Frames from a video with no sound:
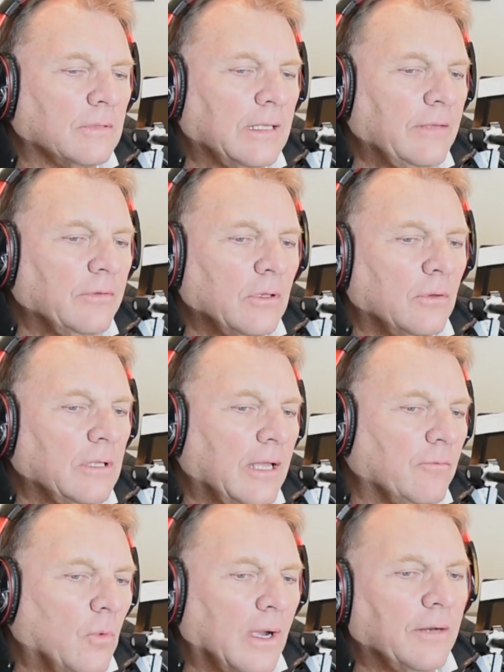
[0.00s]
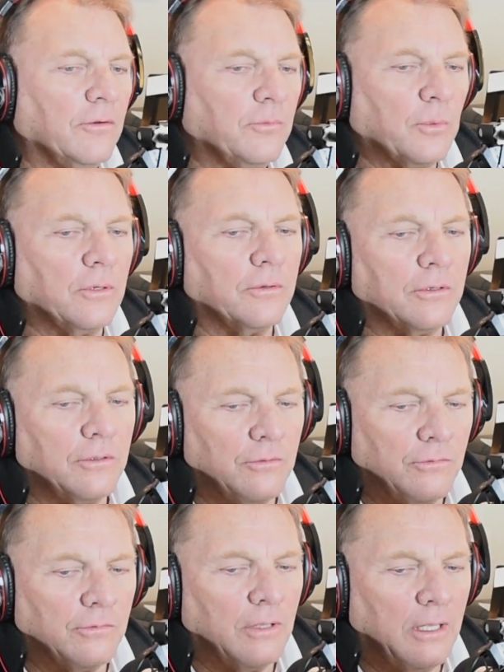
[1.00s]
even though you have wineries,
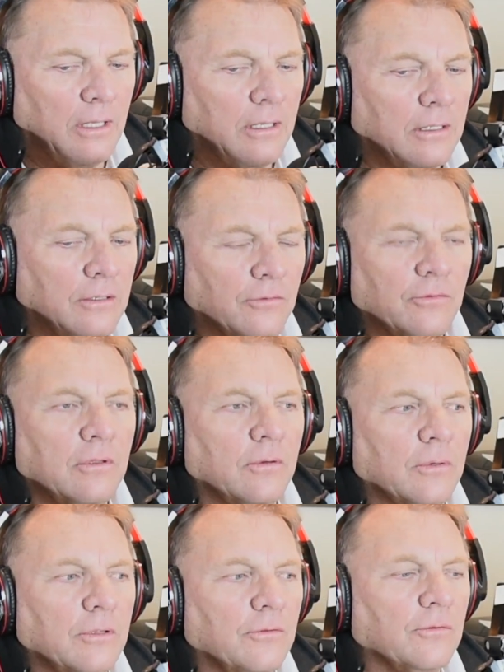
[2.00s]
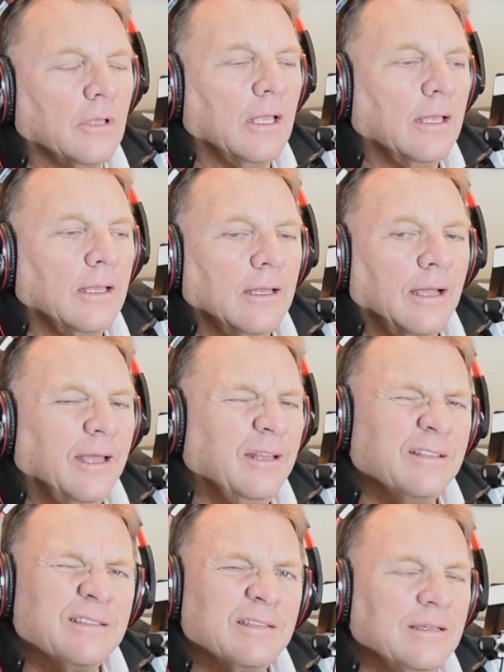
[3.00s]
breweries, and distilleries, I
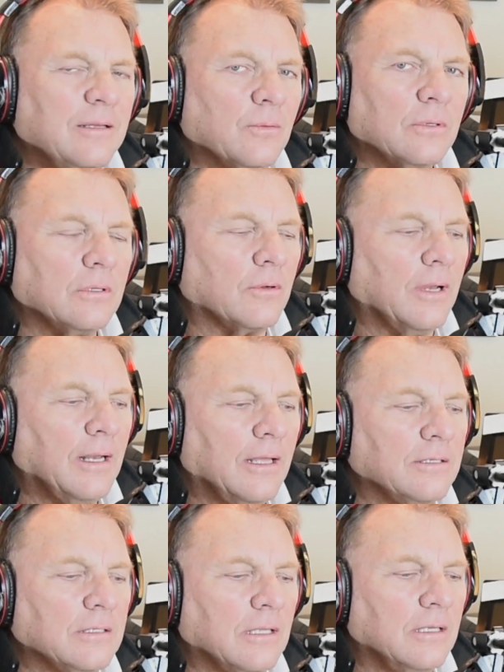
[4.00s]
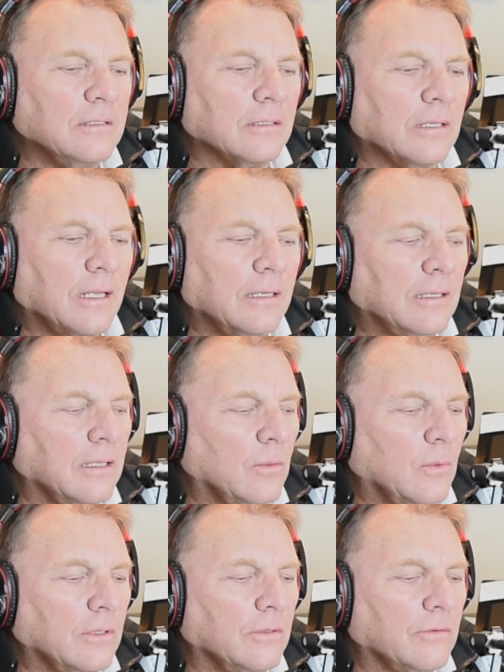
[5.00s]
didn't see any real great agitation. I didn't think
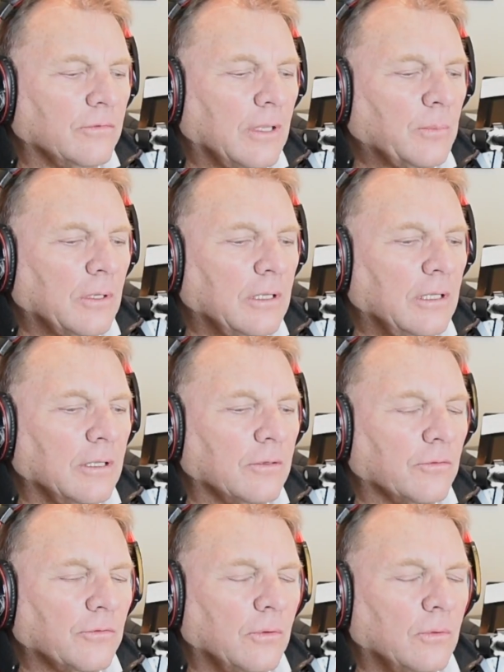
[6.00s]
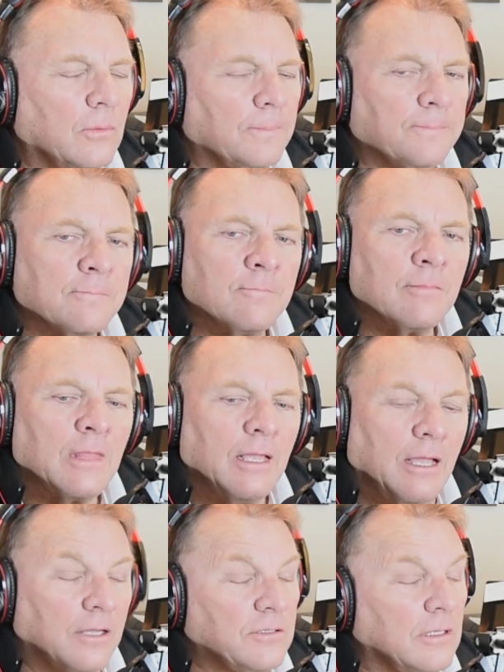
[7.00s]
one stepped on the other. So
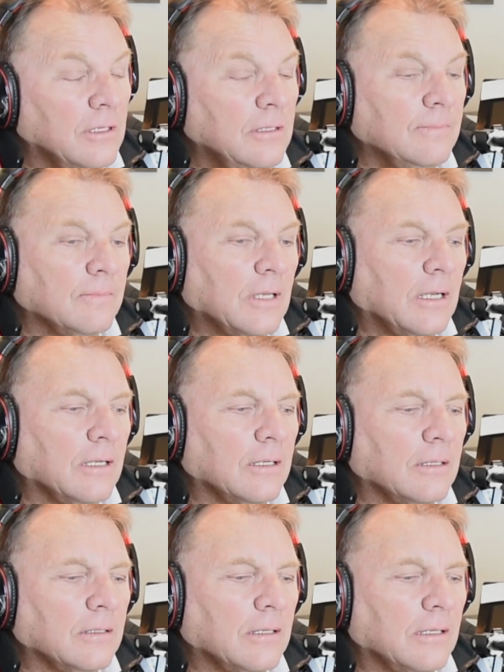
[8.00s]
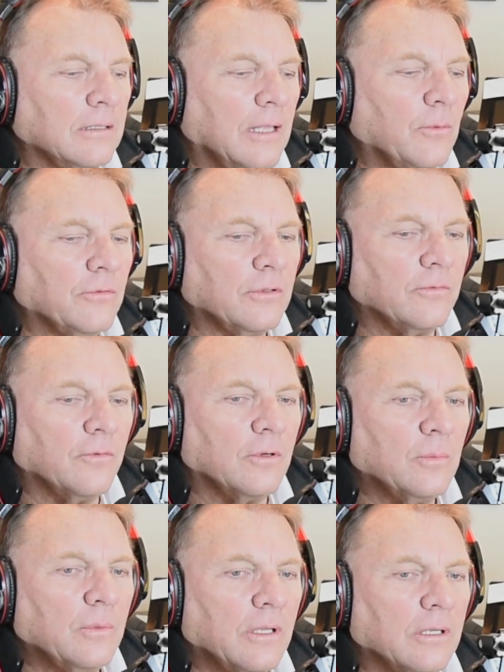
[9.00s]
actually, that was
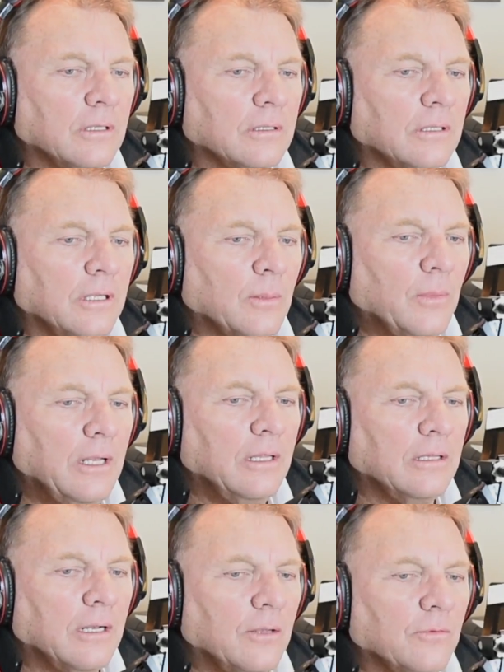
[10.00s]
confirmed in a meeting that